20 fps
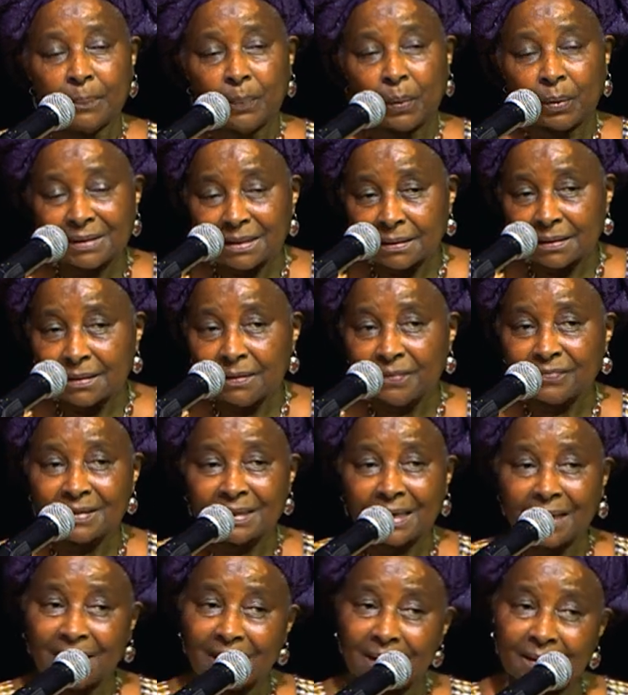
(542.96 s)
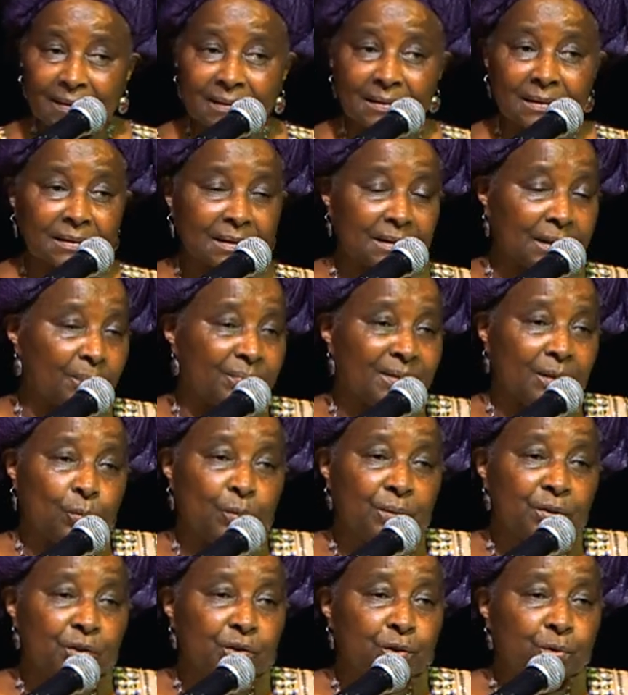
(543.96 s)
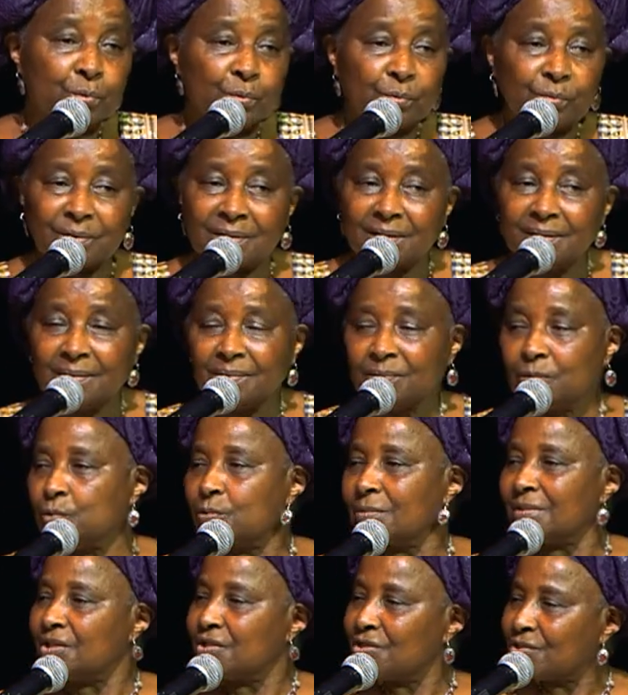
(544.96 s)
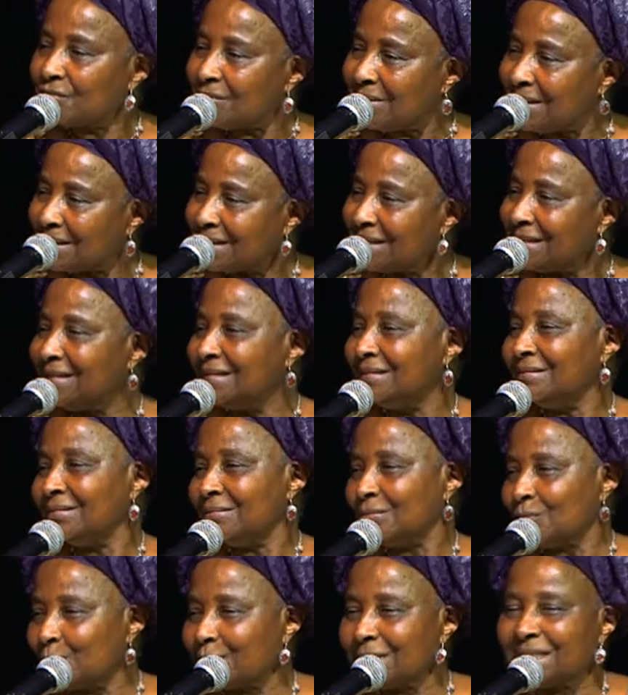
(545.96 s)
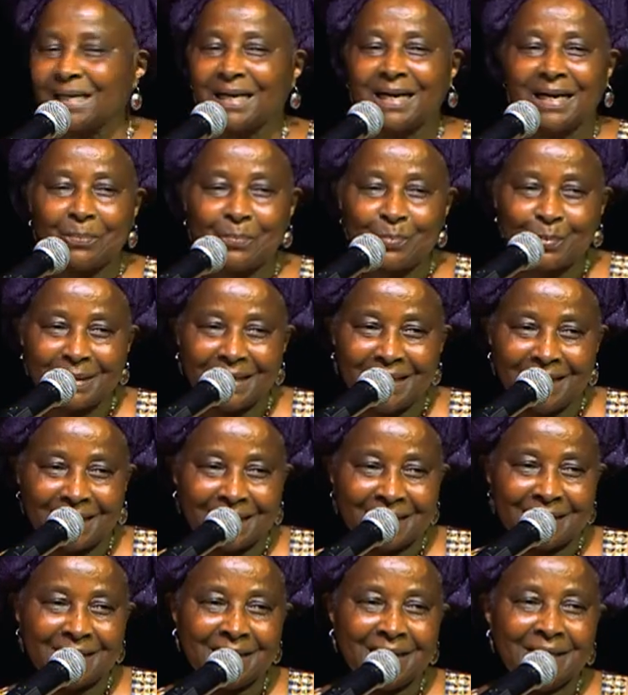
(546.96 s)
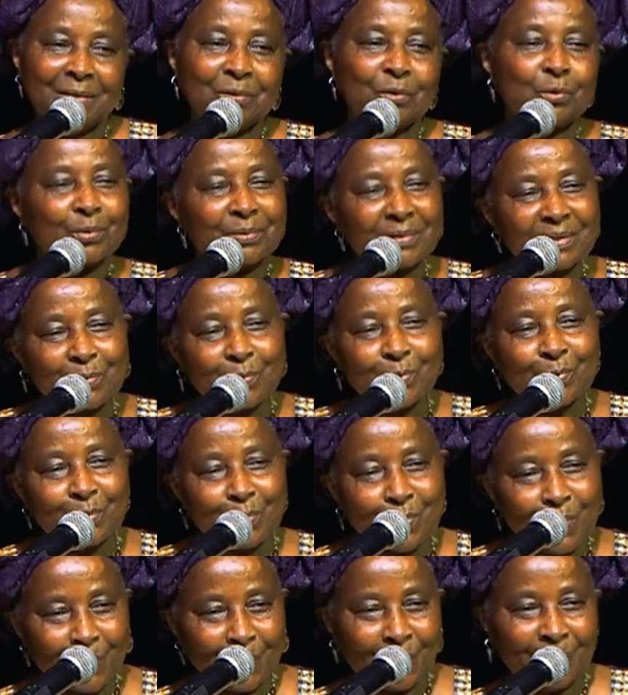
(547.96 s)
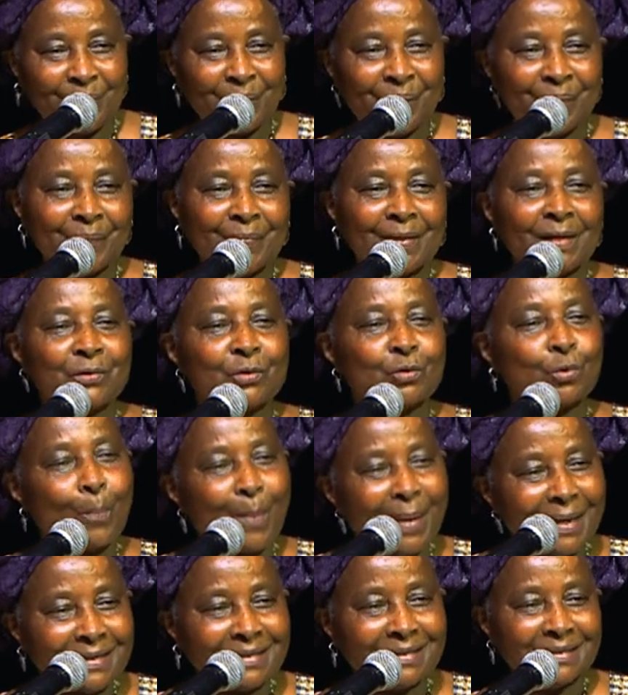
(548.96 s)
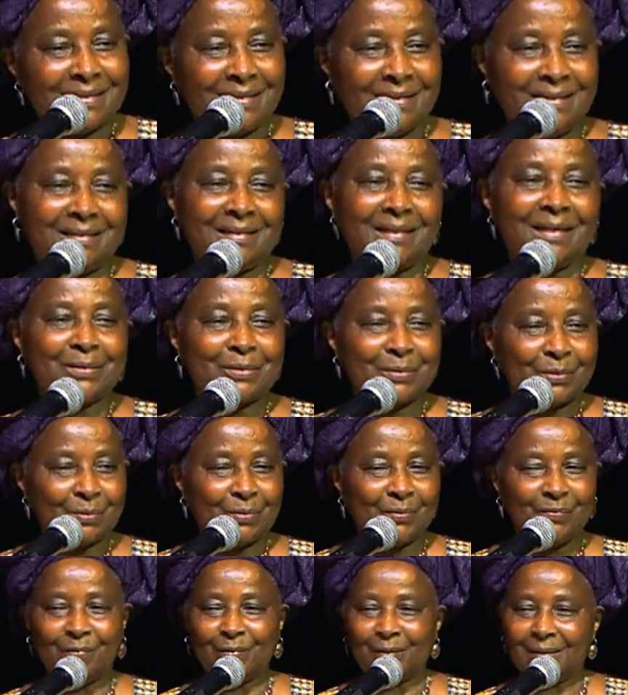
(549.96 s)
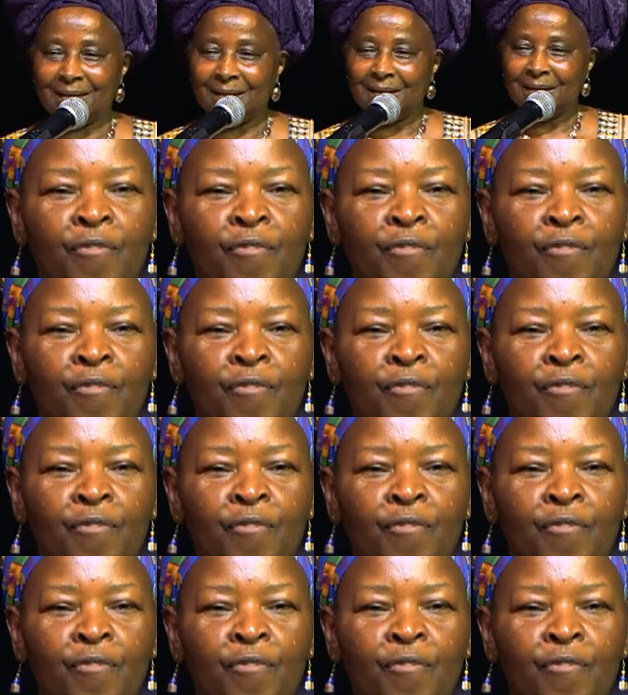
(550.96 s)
positive silence is something we choose to retreat, to take a break, to regroup, to meditate, and so forth.